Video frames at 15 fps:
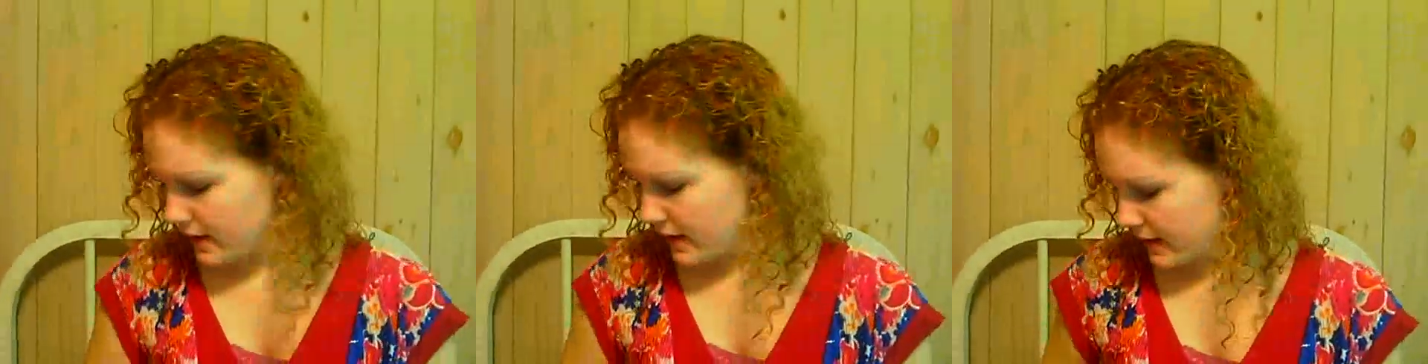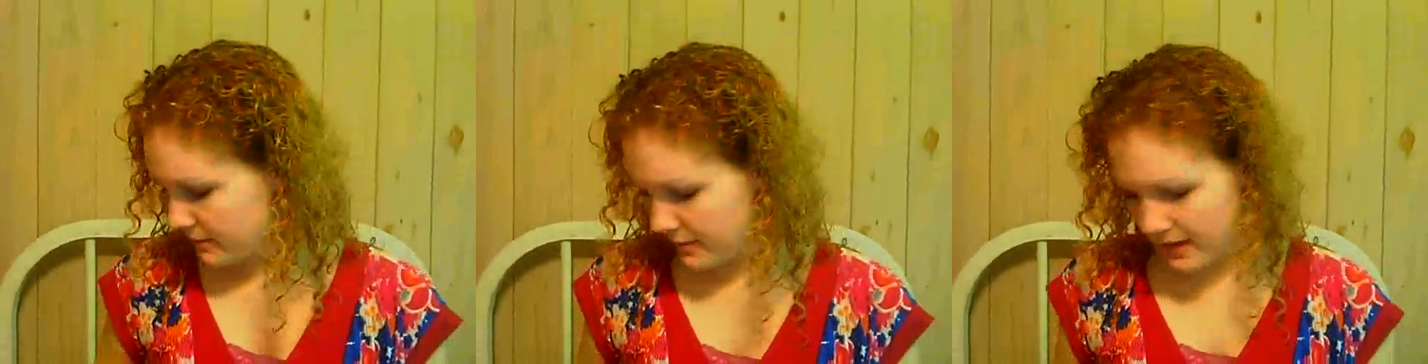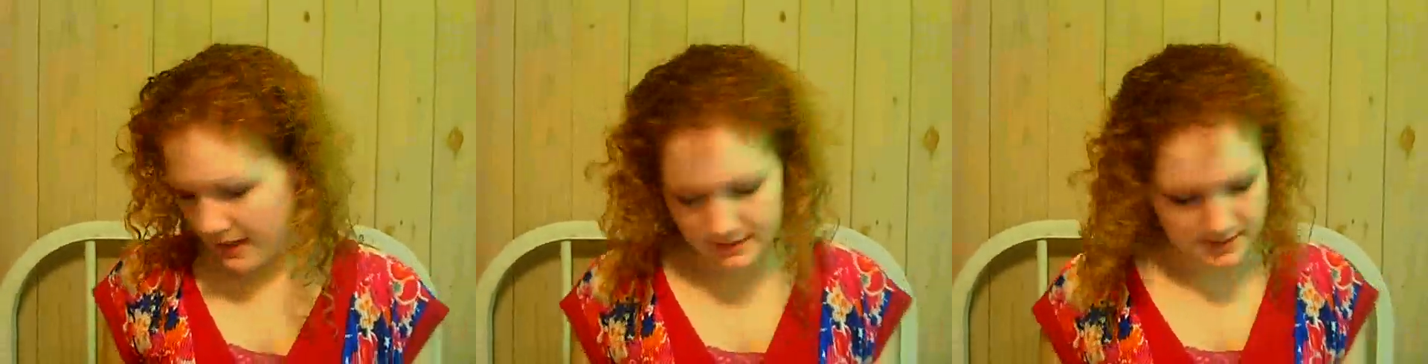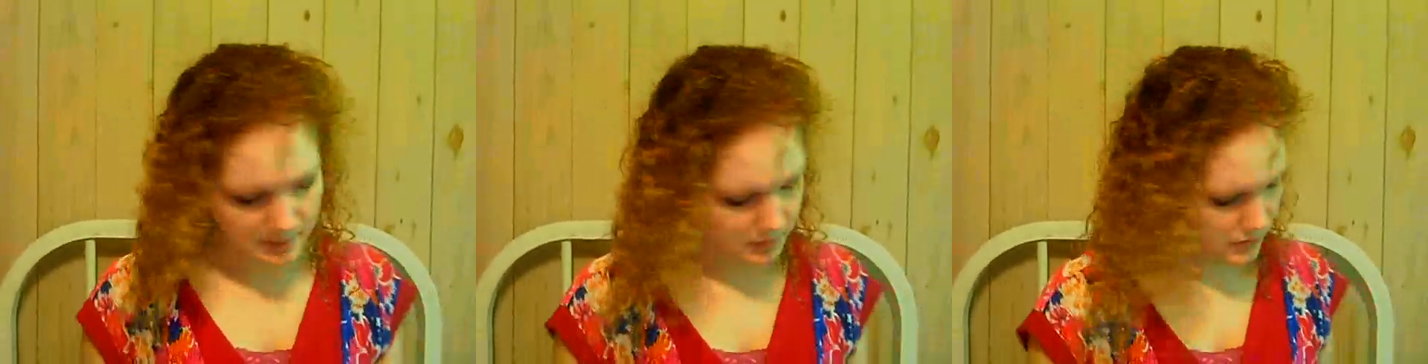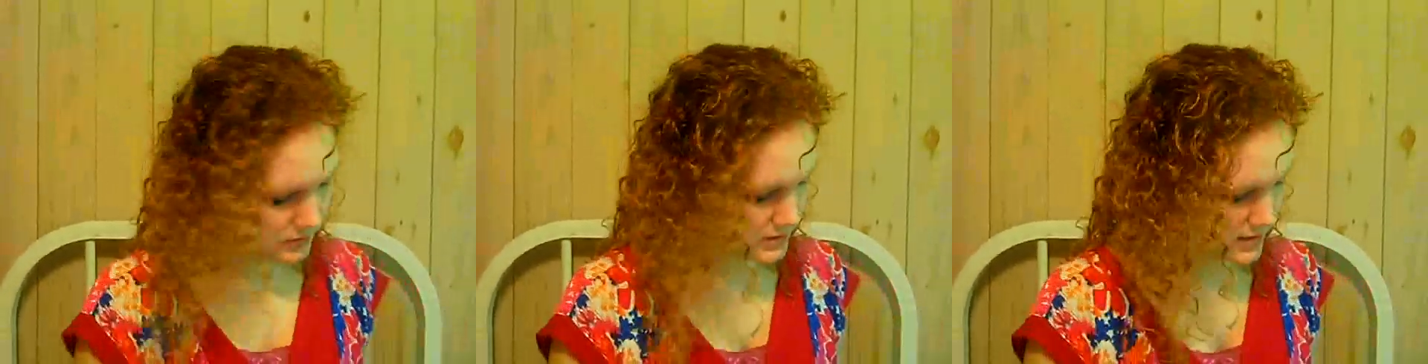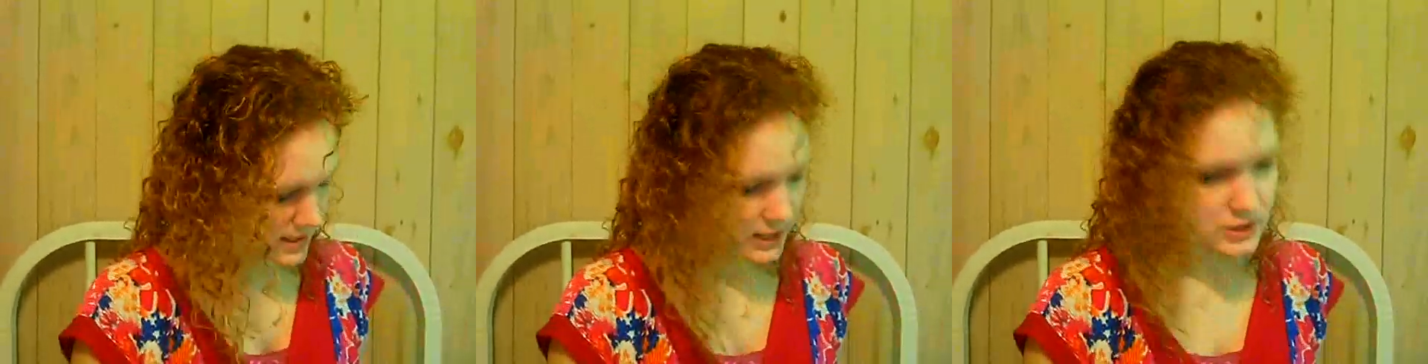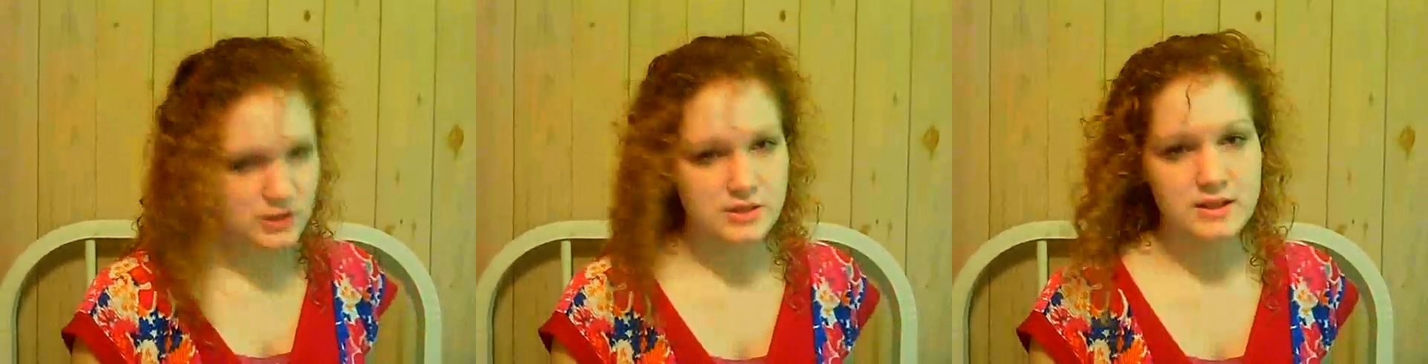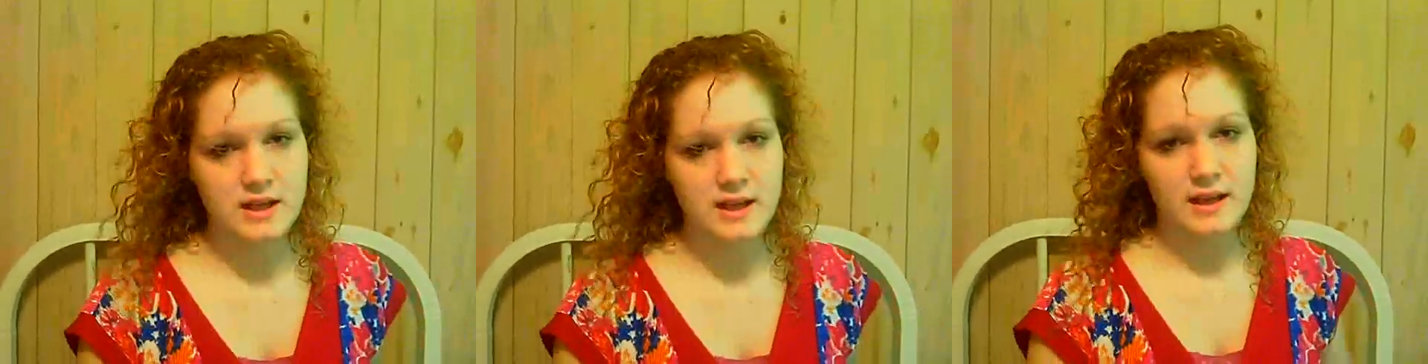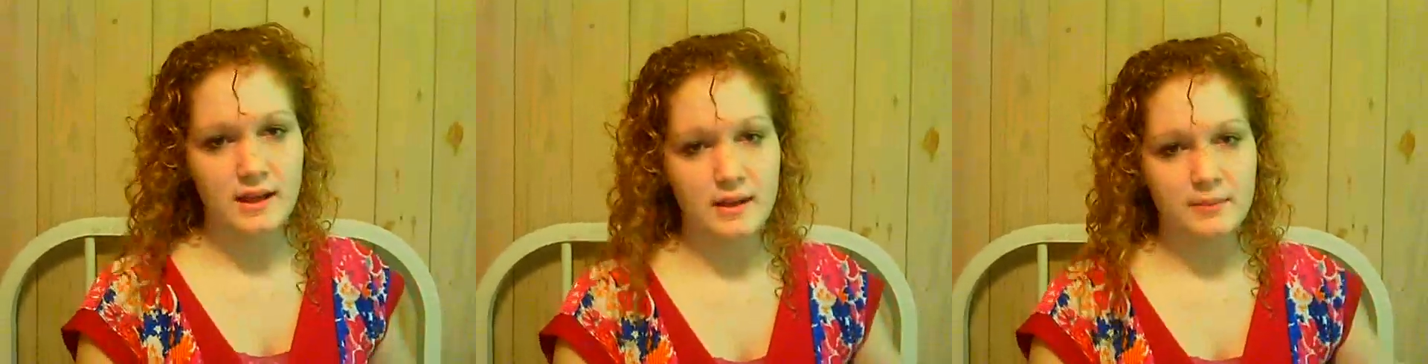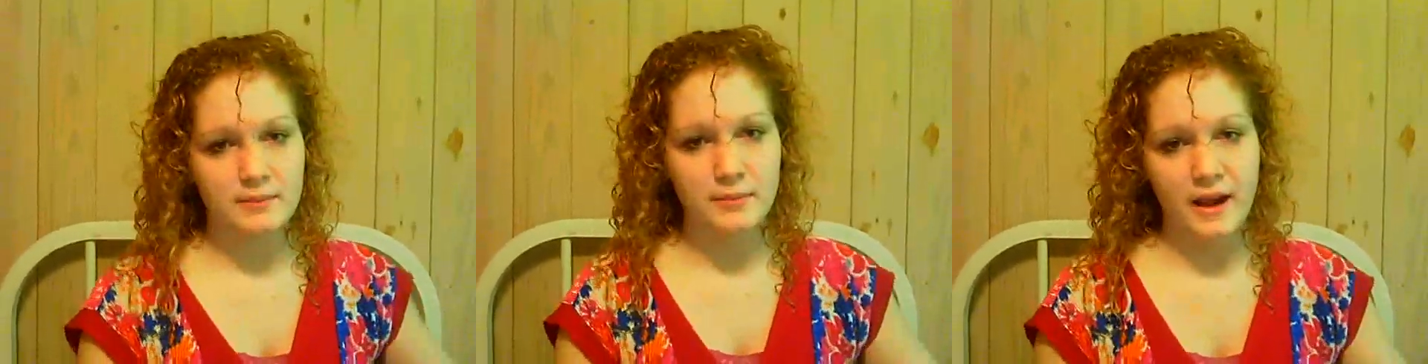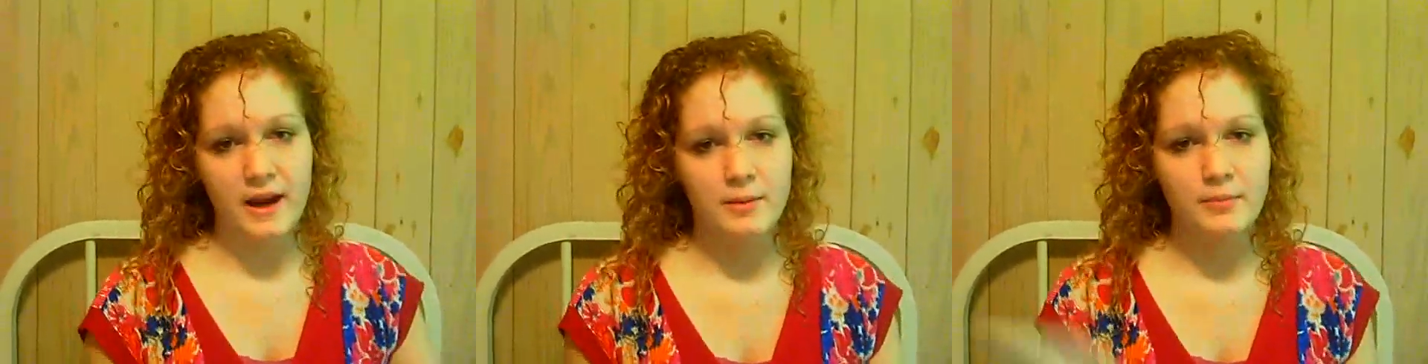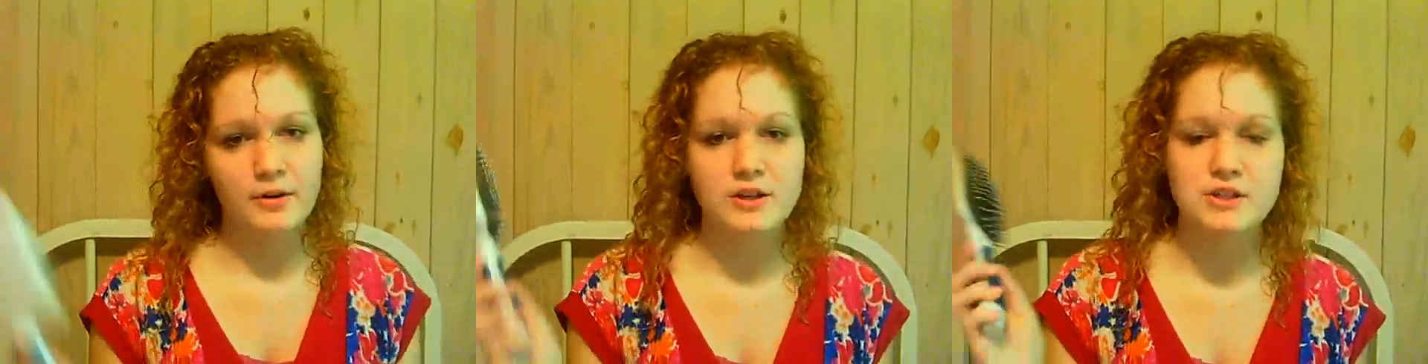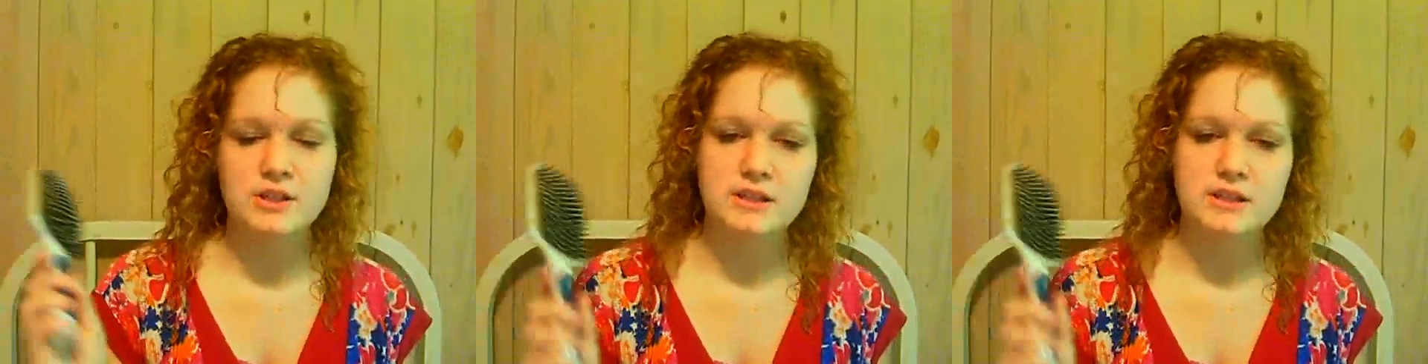Next I'm going to take just a hairbrush.